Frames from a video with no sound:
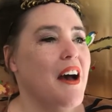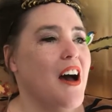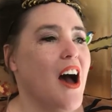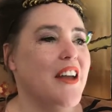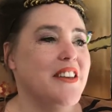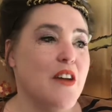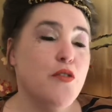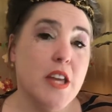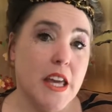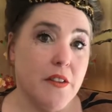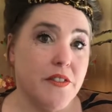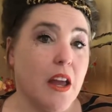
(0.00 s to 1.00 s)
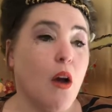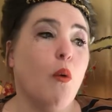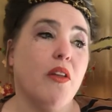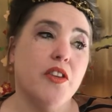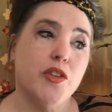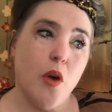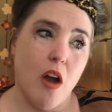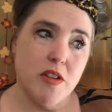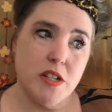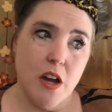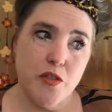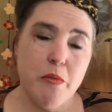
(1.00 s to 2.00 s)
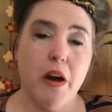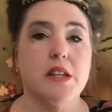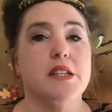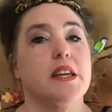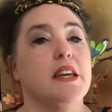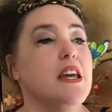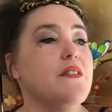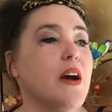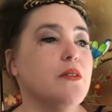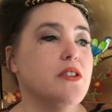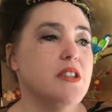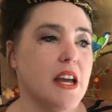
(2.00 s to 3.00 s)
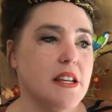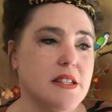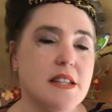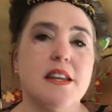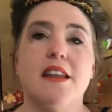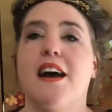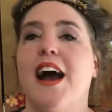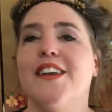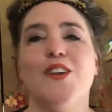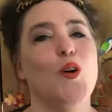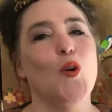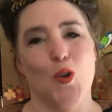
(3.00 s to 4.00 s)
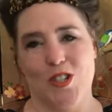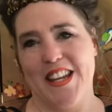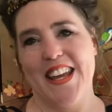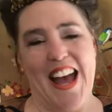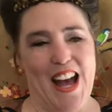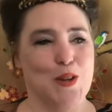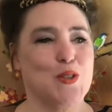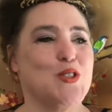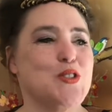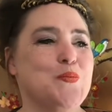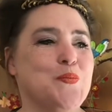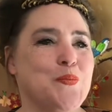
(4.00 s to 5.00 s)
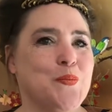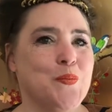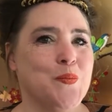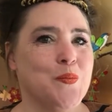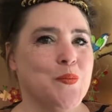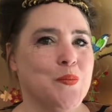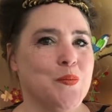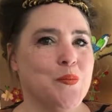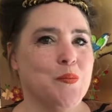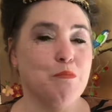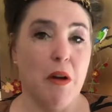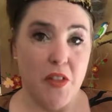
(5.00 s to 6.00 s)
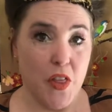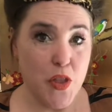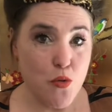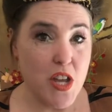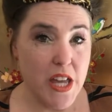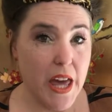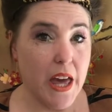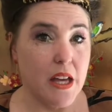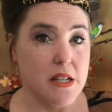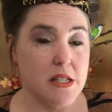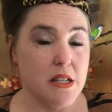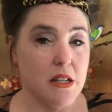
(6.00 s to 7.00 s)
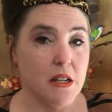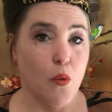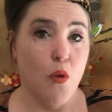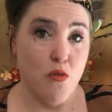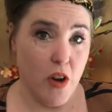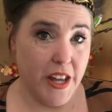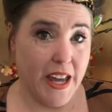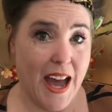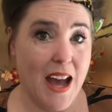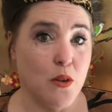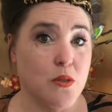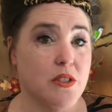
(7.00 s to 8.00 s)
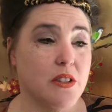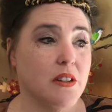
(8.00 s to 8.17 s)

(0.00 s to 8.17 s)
And every evening, when the squire returned from hunting, he found a tasty dinner and an orderly house. But the 3 years were running out.